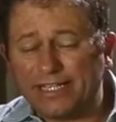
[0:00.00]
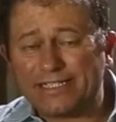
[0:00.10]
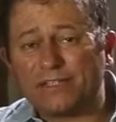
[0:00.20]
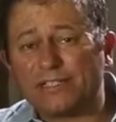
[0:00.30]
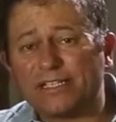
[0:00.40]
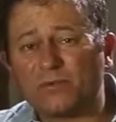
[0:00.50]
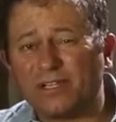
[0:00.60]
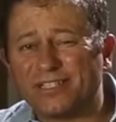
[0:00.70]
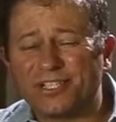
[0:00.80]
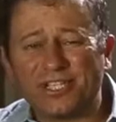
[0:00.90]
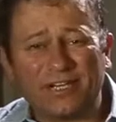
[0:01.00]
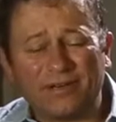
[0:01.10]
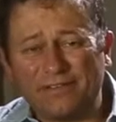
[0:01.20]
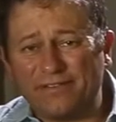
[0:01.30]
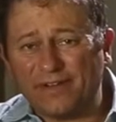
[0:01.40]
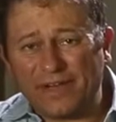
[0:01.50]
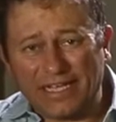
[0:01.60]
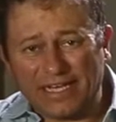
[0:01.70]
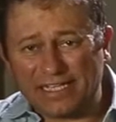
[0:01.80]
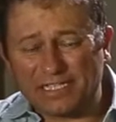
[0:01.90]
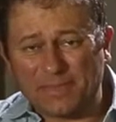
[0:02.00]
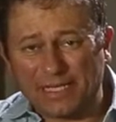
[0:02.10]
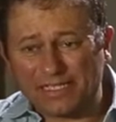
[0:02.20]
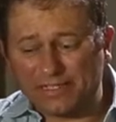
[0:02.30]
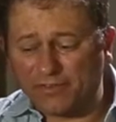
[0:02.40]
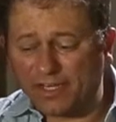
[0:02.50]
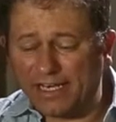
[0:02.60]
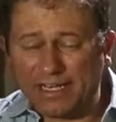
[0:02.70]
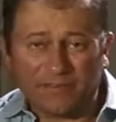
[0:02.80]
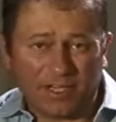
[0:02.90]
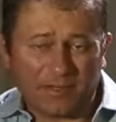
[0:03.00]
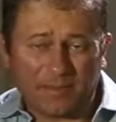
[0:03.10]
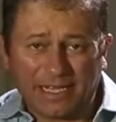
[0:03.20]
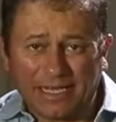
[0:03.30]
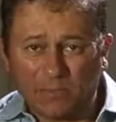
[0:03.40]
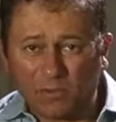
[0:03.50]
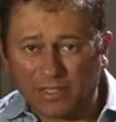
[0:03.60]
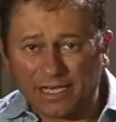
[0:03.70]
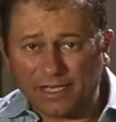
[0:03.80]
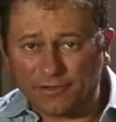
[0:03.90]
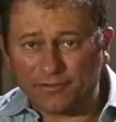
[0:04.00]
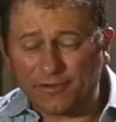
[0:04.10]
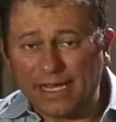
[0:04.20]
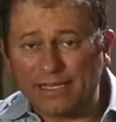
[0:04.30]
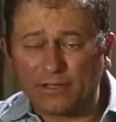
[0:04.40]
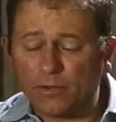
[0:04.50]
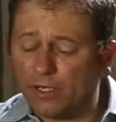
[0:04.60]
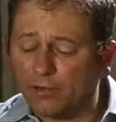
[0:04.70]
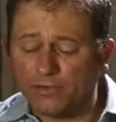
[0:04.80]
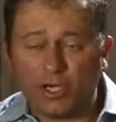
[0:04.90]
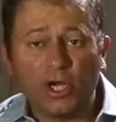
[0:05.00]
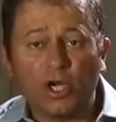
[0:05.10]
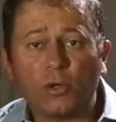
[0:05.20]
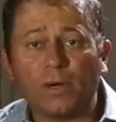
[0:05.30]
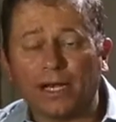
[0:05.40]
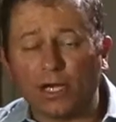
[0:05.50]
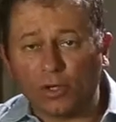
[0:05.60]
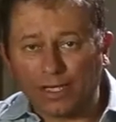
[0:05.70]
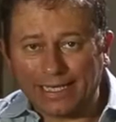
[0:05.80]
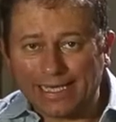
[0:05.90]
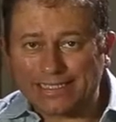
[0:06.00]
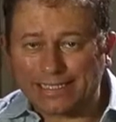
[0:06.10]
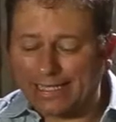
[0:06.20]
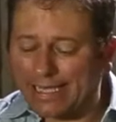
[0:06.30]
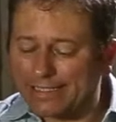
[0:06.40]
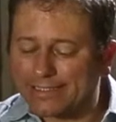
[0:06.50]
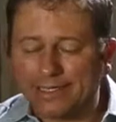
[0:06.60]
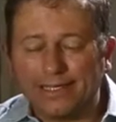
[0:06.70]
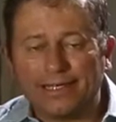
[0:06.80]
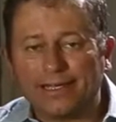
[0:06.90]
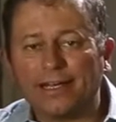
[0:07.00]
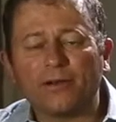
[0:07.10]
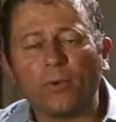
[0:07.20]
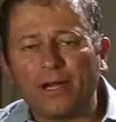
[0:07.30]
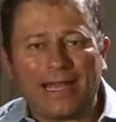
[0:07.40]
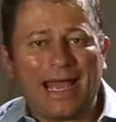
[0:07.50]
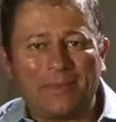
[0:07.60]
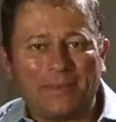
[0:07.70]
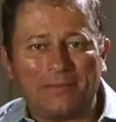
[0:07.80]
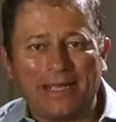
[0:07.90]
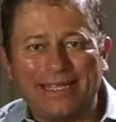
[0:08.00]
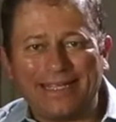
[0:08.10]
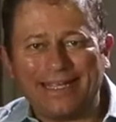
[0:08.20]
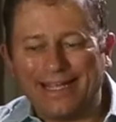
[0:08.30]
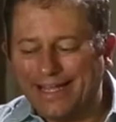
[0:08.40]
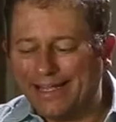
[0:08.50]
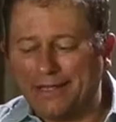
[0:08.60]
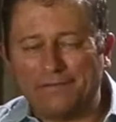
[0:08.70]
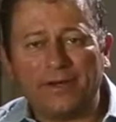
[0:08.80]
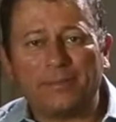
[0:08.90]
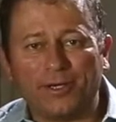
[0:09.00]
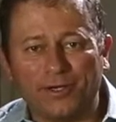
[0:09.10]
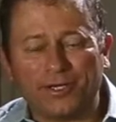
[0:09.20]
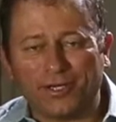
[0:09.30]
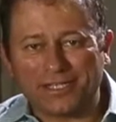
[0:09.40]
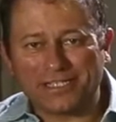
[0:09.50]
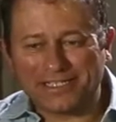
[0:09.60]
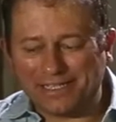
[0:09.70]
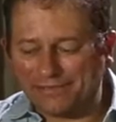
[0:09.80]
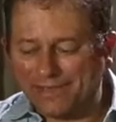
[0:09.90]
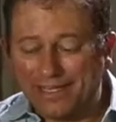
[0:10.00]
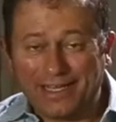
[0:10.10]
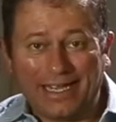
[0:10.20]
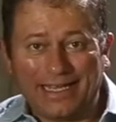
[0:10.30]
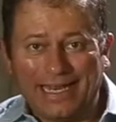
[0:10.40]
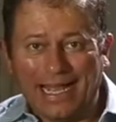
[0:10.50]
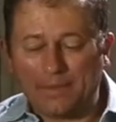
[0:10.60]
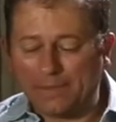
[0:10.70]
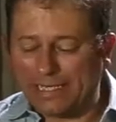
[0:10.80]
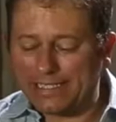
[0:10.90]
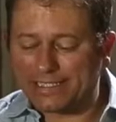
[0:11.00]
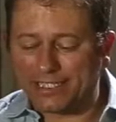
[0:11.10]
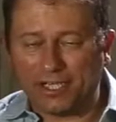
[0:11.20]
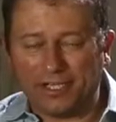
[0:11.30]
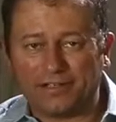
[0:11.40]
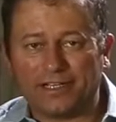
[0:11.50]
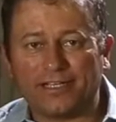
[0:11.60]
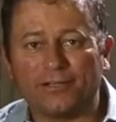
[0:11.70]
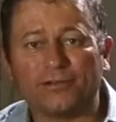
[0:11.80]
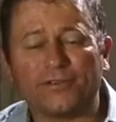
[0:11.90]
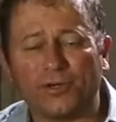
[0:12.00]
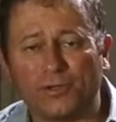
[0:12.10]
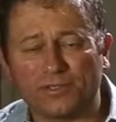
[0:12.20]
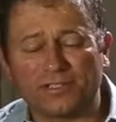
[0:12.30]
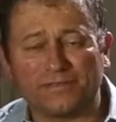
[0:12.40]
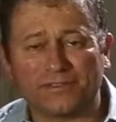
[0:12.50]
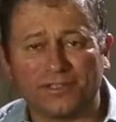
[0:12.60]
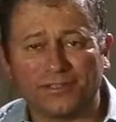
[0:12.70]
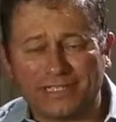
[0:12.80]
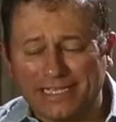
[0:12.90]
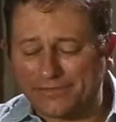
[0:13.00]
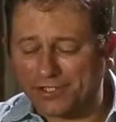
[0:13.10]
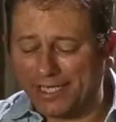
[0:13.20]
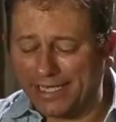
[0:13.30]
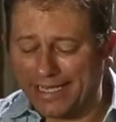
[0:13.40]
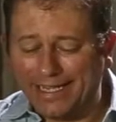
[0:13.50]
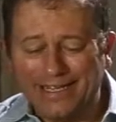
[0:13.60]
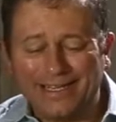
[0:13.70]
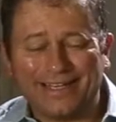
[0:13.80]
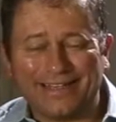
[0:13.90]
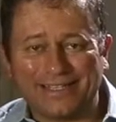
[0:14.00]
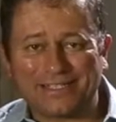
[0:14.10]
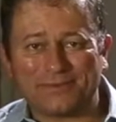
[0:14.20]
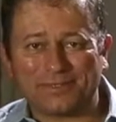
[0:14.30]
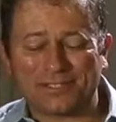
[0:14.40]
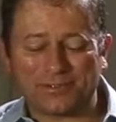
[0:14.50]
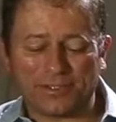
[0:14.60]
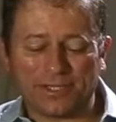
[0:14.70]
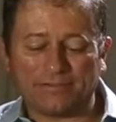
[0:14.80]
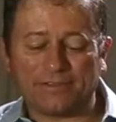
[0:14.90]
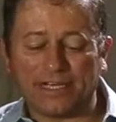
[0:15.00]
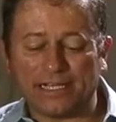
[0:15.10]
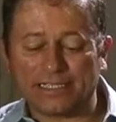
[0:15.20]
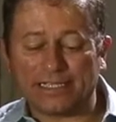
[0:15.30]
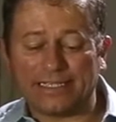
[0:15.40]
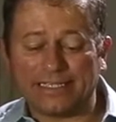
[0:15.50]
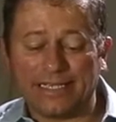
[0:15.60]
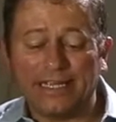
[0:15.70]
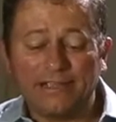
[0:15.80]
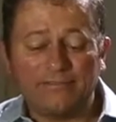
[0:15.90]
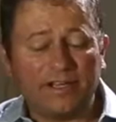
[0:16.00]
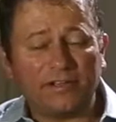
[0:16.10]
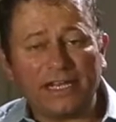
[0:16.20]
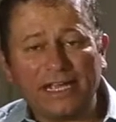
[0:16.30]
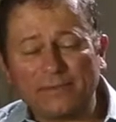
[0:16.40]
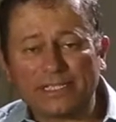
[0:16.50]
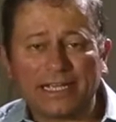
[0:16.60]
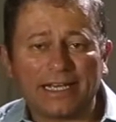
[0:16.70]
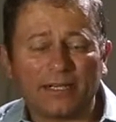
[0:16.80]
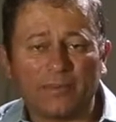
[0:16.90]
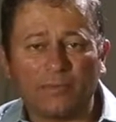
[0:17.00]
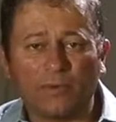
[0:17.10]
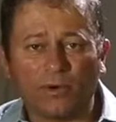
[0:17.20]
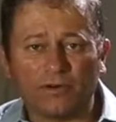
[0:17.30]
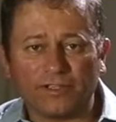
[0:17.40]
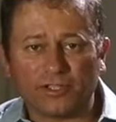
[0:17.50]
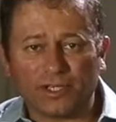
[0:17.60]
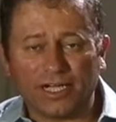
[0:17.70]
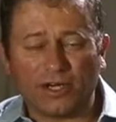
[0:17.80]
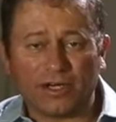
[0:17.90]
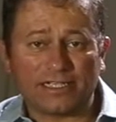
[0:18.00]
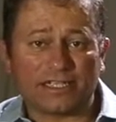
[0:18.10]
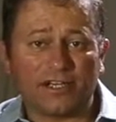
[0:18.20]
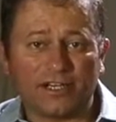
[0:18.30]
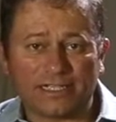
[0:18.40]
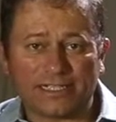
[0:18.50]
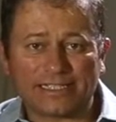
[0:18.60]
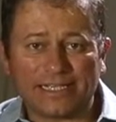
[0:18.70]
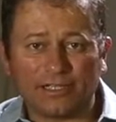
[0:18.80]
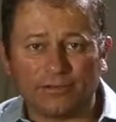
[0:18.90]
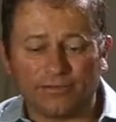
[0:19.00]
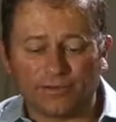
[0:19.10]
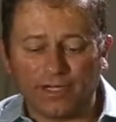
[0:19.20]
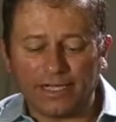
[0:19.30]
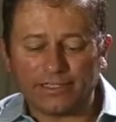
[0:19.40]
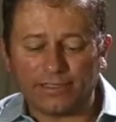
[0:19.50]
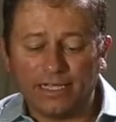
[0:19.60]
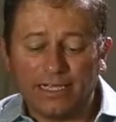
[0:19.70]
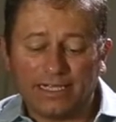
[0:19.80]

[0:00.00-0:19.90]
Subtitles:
Excelsior's wines are generally very inexpensive. You're never going to pay more than 100 rand, and quite often quite a lot less than that. It's the kind of wine they're happy making, very blue collar stuff, and happily so. You got off your horse after a long day of training, and this will sort you out very nicely indeed. Viognier, we're seeing a little bit more of it drunk on its own, is a single varietal.